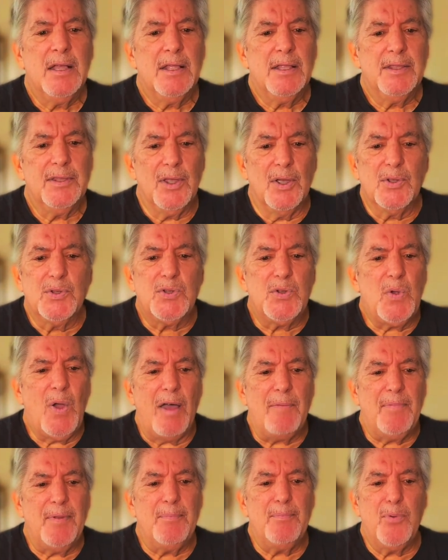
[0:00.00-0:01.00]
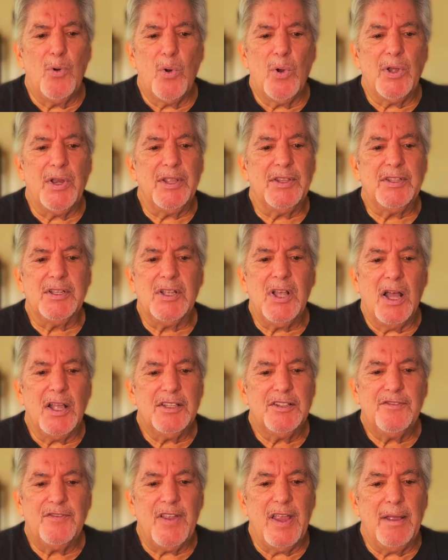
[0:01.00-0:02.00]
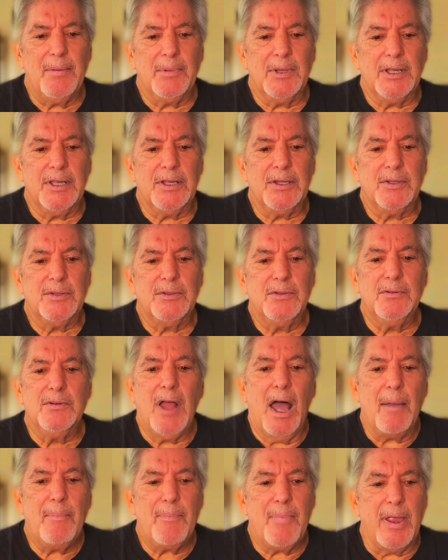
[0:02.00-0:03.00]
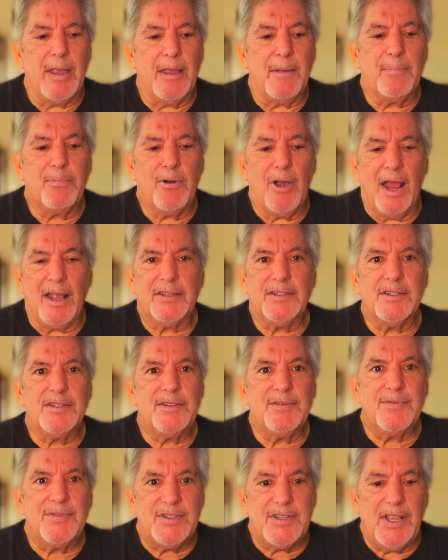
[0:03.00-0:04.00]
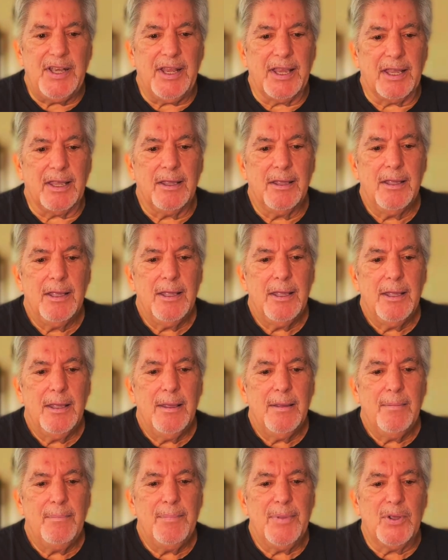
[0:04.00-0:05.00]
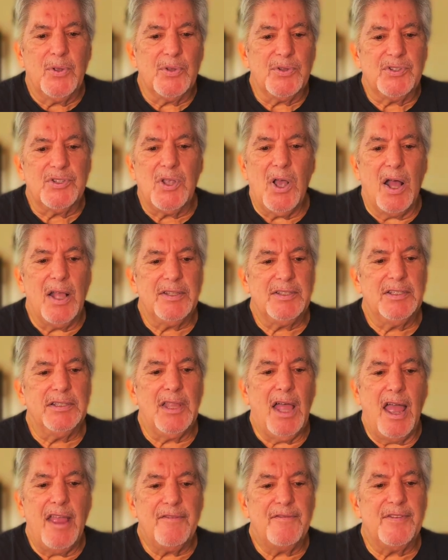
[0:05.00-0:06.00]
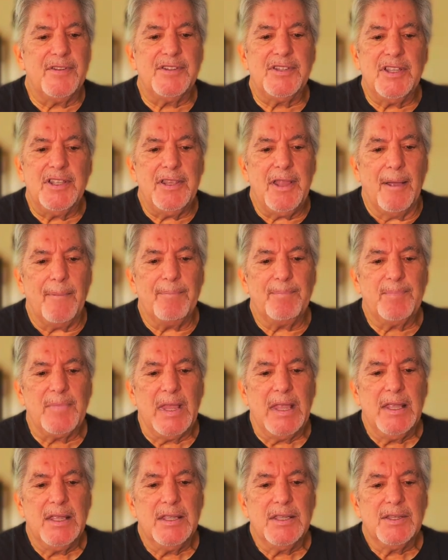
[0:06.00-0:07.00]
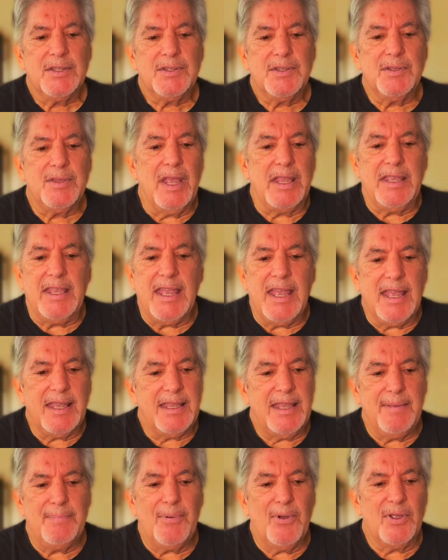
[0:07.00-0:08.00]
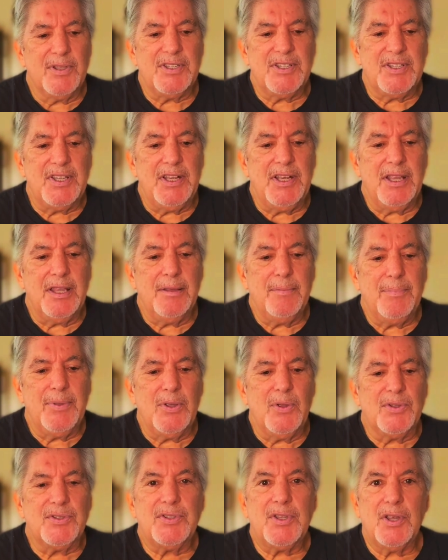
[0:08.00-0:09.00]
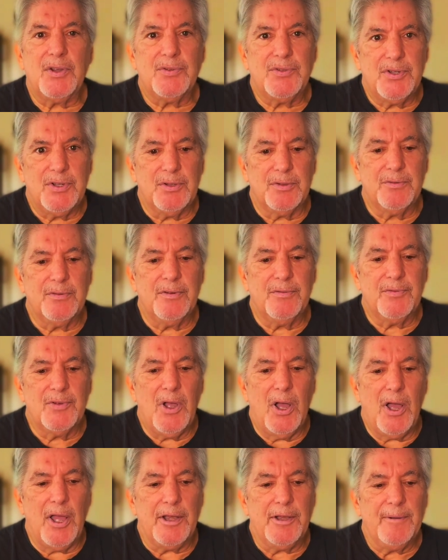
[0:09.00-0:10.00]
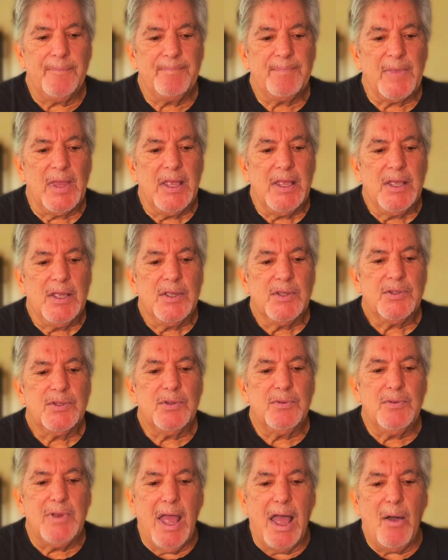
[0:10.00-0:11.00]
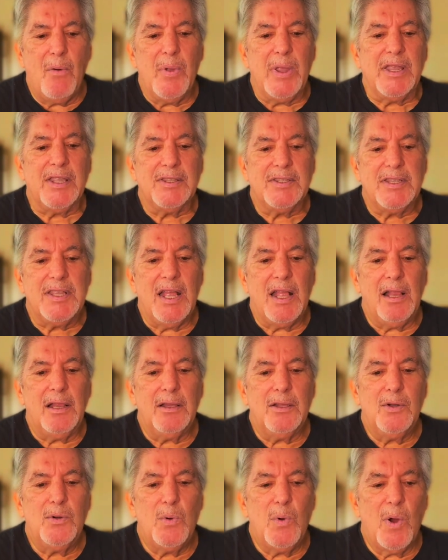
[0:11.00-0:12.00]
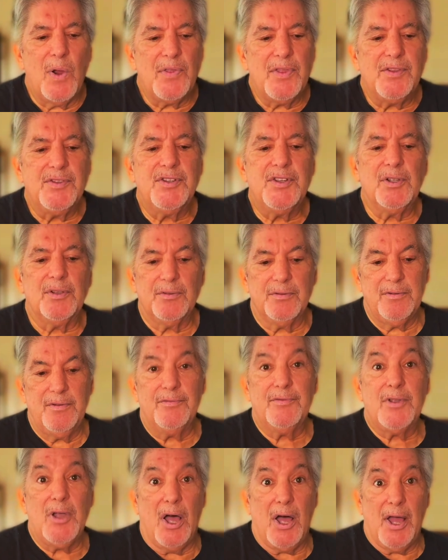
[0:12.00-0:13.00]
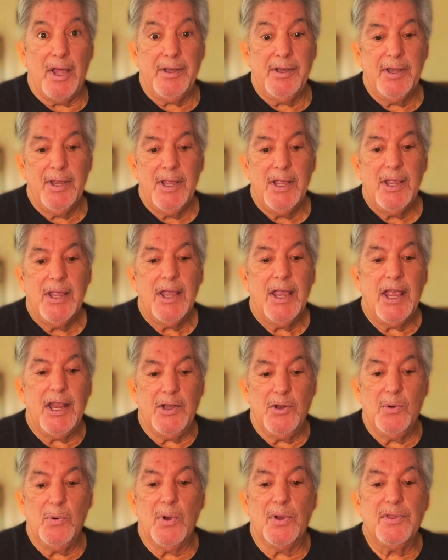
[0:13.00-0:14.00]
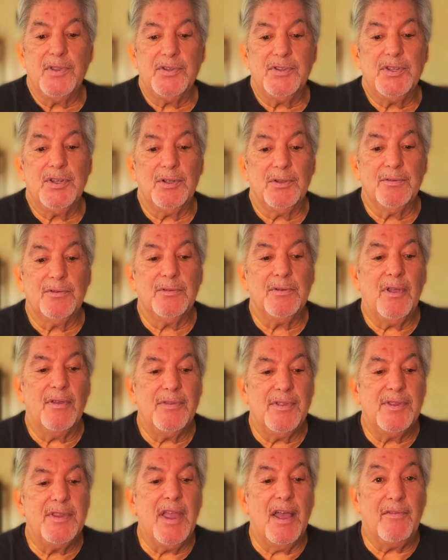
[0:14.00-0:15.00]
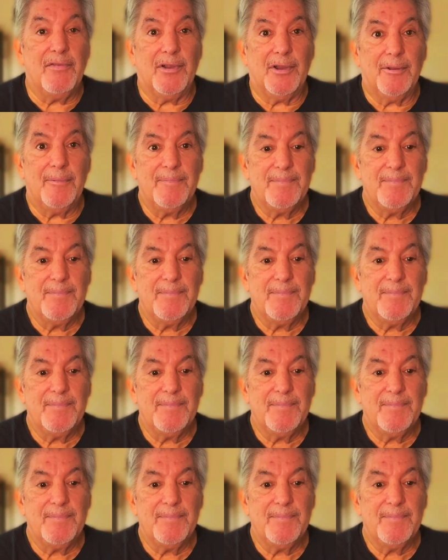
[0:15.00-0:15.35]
Those who have been born into God's family do not make a practice of sinning, because God's life is in them. So they can't keep on sinning because they are children of God. So now we can tell who are the children of God and who are the children of the devil.